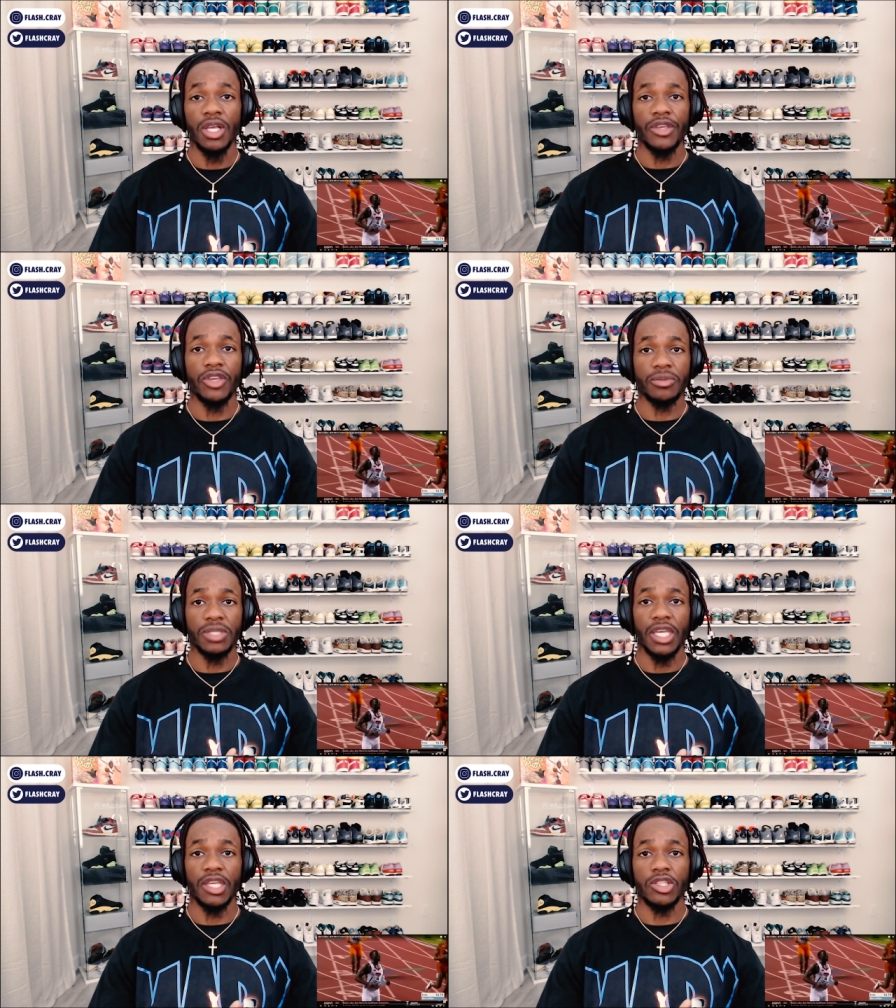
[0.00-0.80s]
You know what I'm
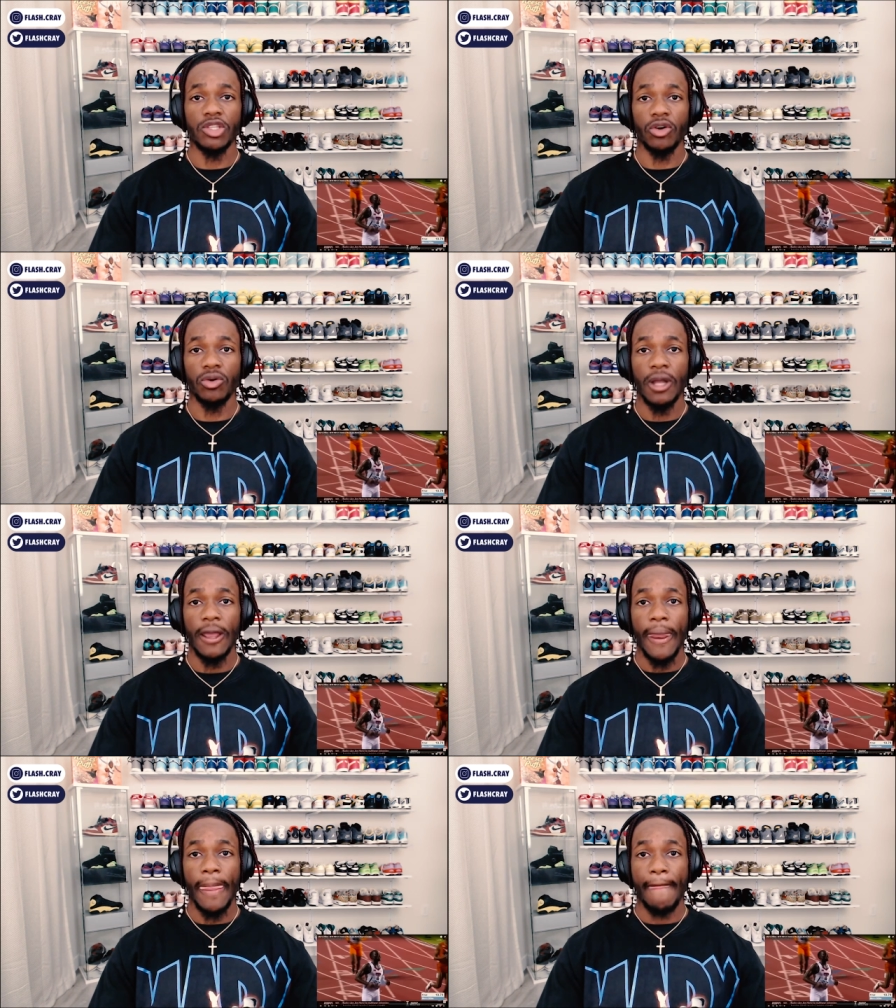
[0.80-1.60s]
saying? So
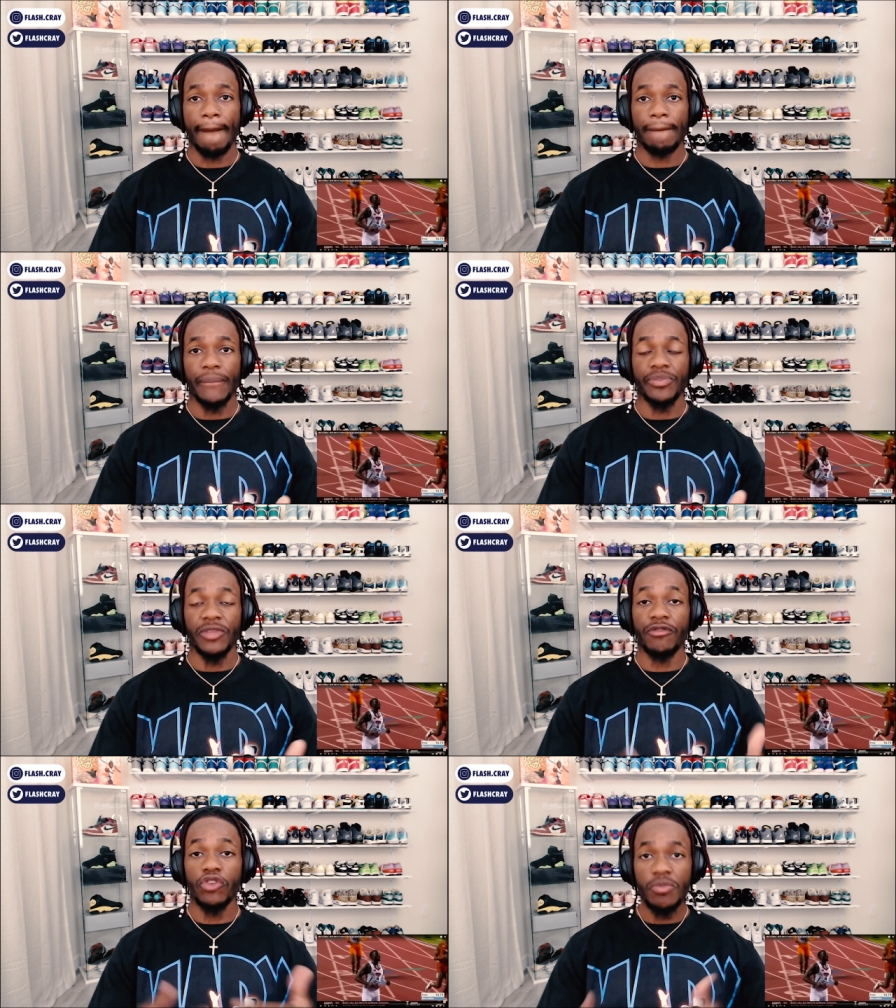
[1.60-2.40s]

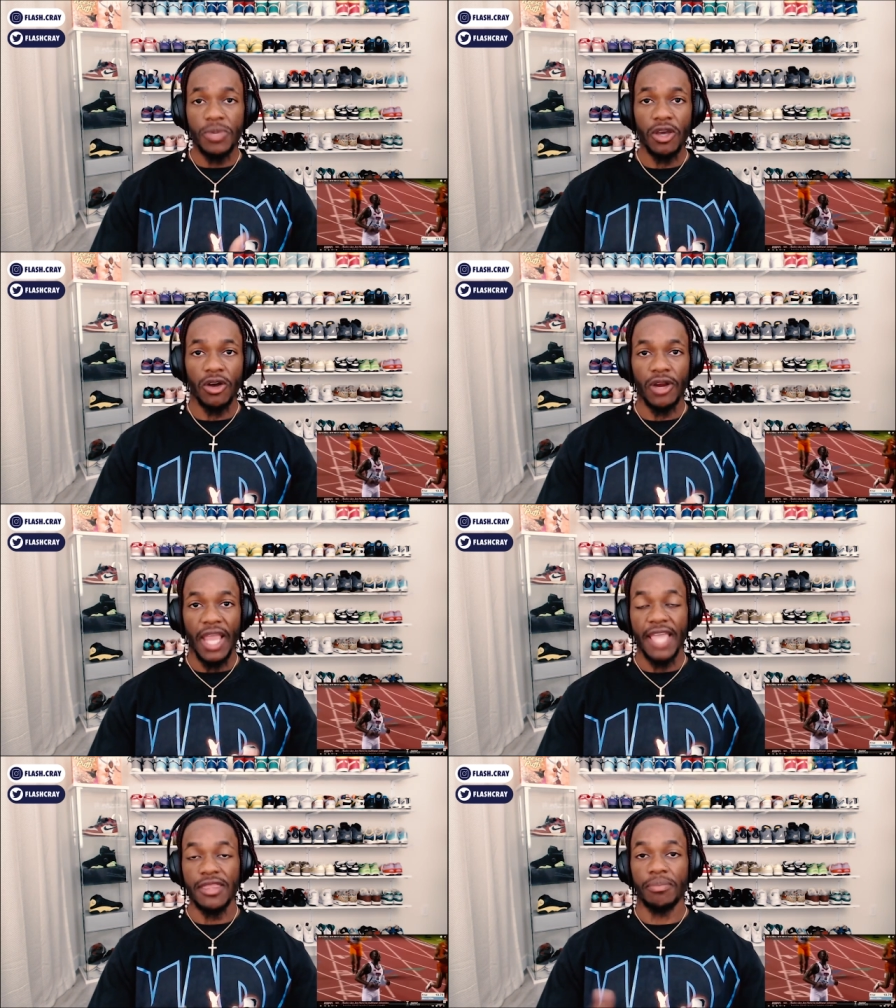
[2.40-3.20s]
if you PR
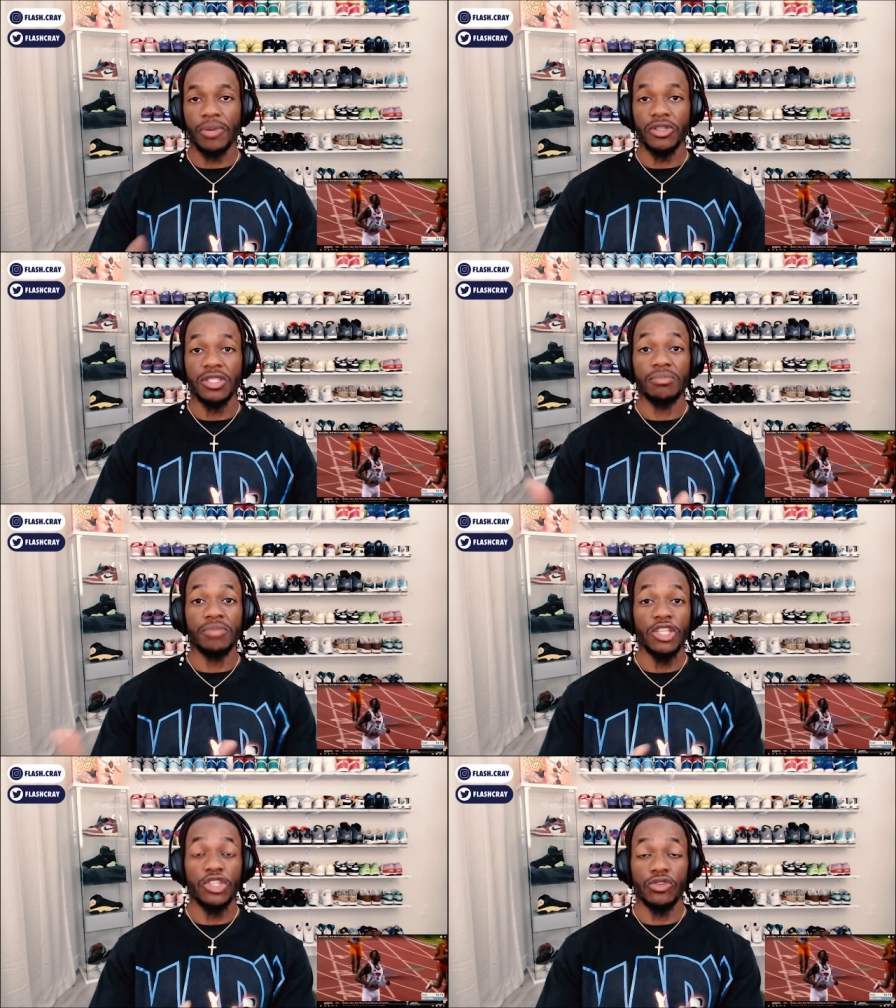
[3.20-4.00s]
and the person
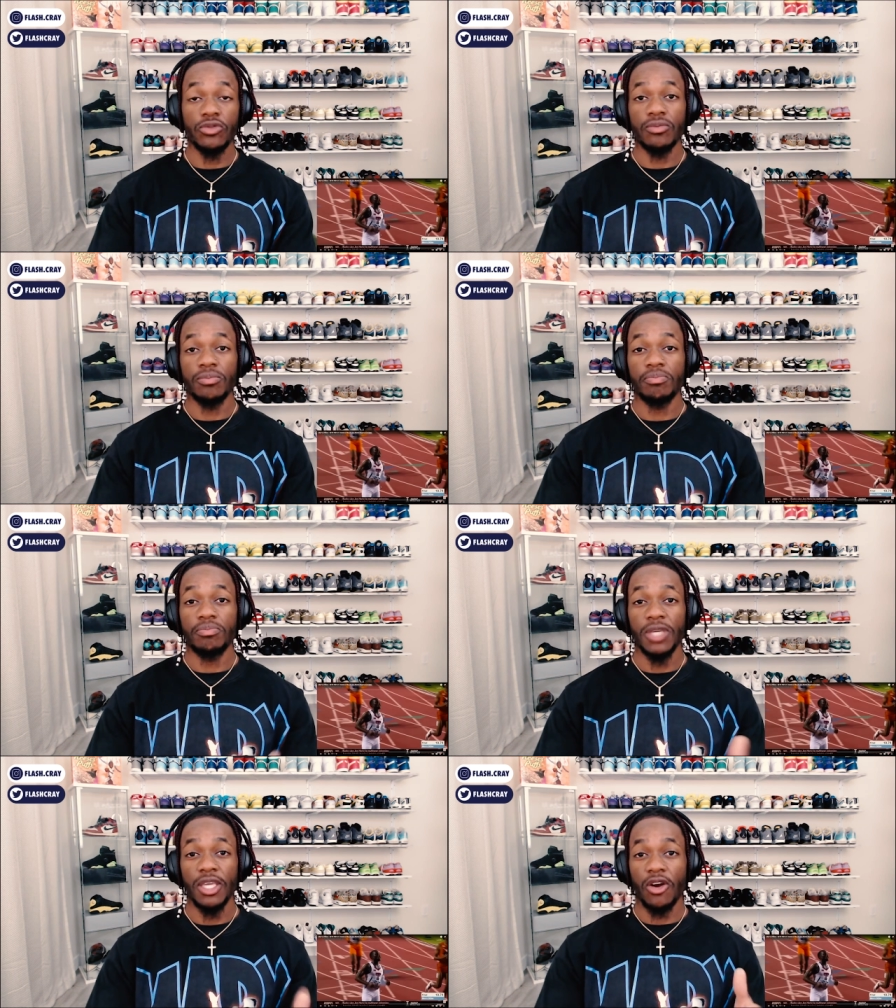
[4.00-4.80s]
beats you
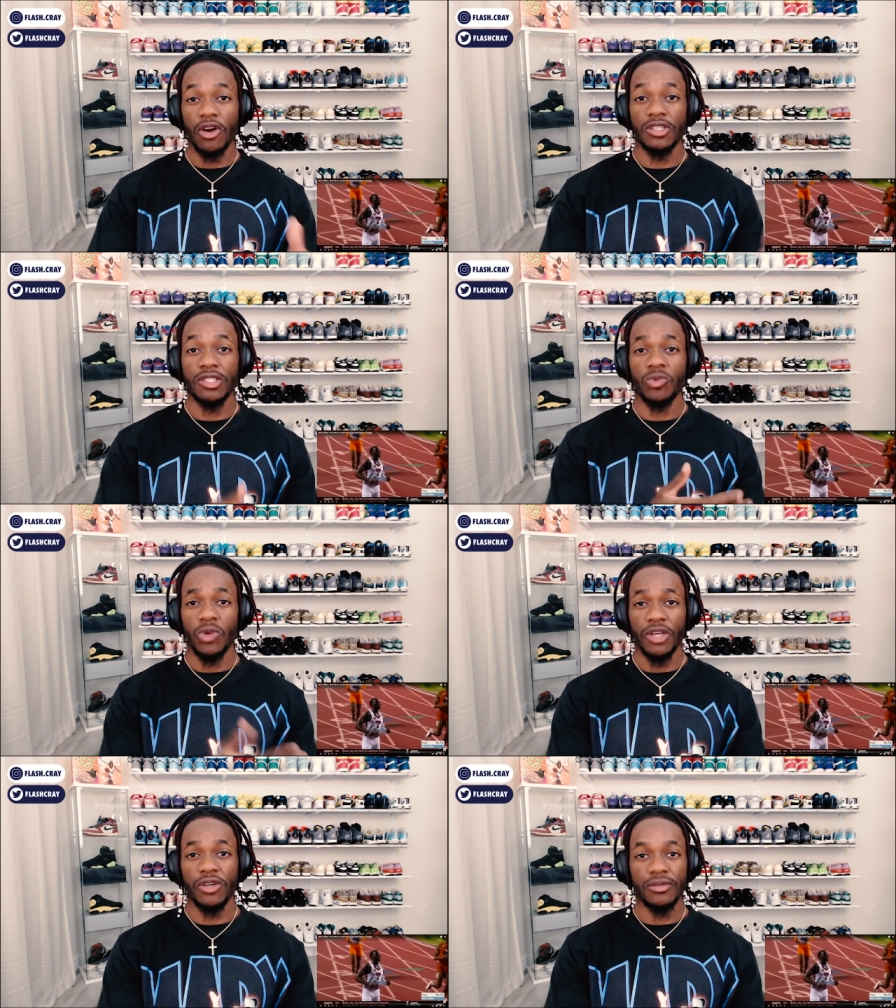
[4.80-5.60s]
PRs as
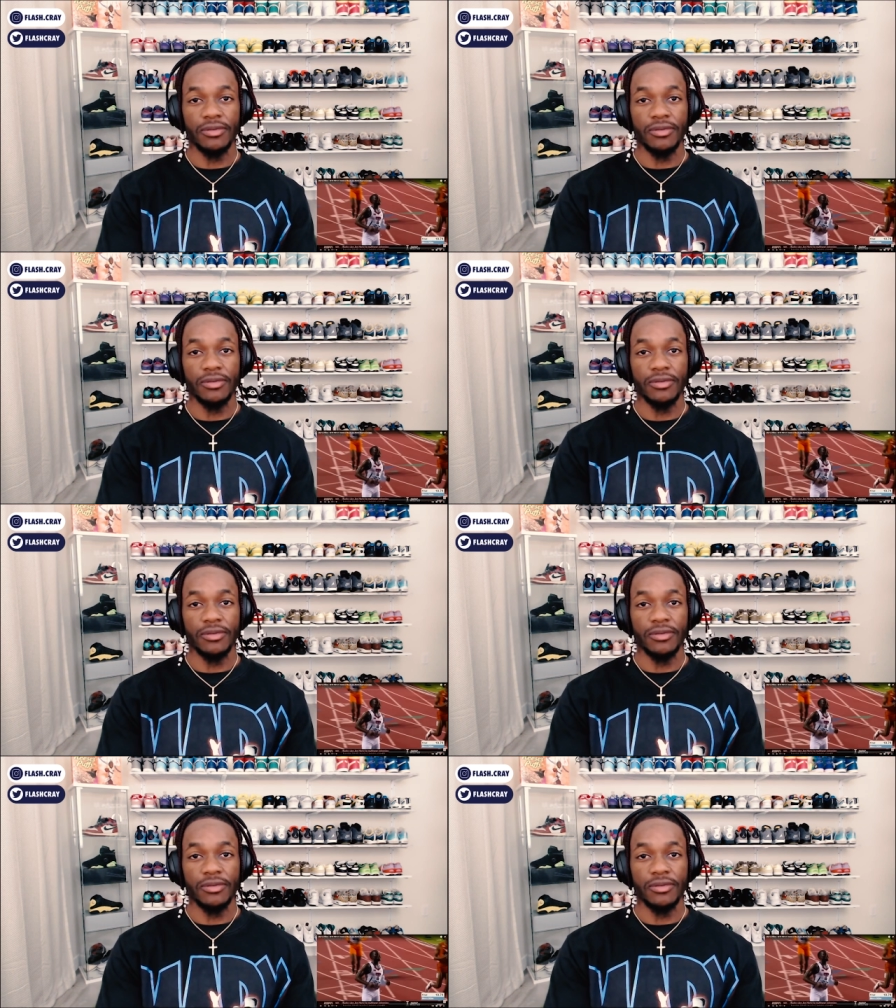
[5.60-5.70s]
well,